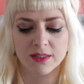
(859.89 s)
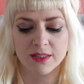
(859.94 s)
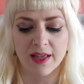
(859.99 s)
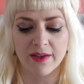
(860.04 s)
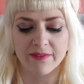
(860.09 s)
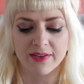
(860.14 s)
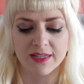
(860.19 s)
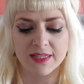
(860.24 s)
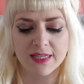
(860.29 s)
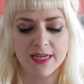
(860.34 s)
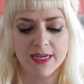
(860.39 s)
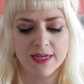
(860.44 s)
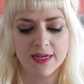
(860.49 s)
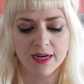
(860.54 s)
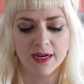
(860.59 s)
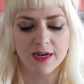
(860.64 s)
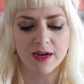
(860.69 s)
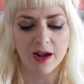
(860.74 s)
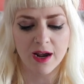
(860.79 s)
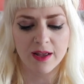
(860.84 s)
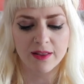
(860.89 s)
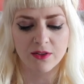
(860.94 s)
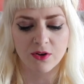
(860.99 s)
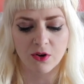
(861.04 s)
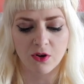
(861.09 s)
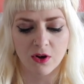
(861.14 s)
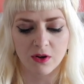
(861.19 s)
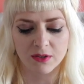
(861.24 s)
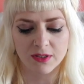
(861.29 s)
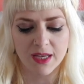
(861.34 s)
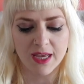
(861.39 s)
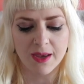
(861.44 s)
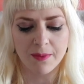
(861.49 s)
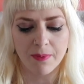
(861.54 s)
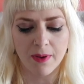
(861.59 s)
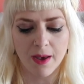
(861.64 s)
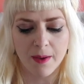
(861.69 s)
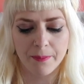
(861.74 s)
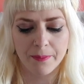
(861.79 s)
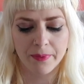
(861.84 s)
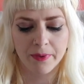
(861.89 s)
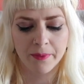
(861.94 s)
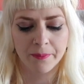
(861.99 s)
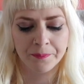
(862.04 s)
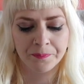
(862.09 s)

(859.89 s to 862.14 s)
$17.99. They're called Keep Up.